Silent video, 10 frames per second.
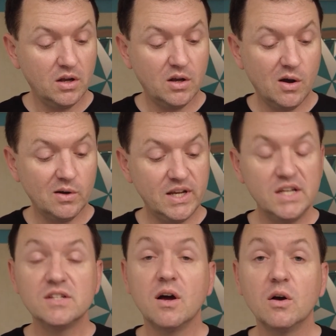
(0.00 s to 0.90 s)

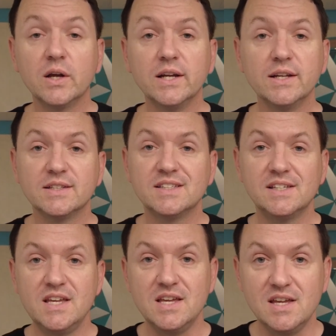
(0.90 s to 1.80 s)
Honky Tonkin' at
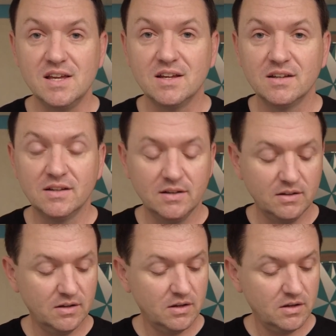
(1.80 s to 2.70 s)
Sea.
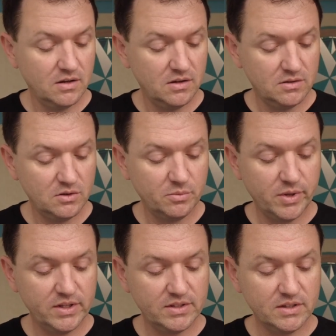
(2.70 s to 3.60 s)
Took
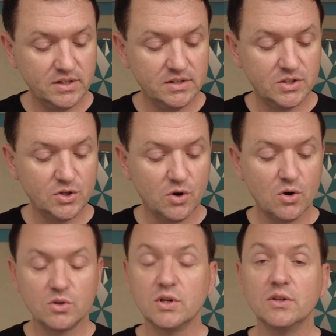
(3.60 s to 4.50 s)
place at the
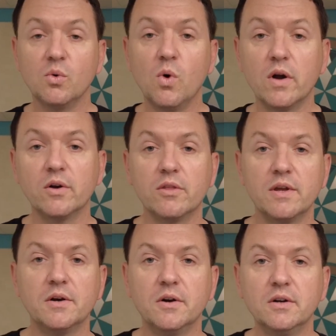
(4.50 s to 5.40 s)
Stars on the Water
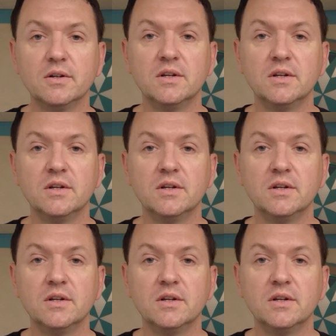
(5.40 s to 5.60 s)
Theater.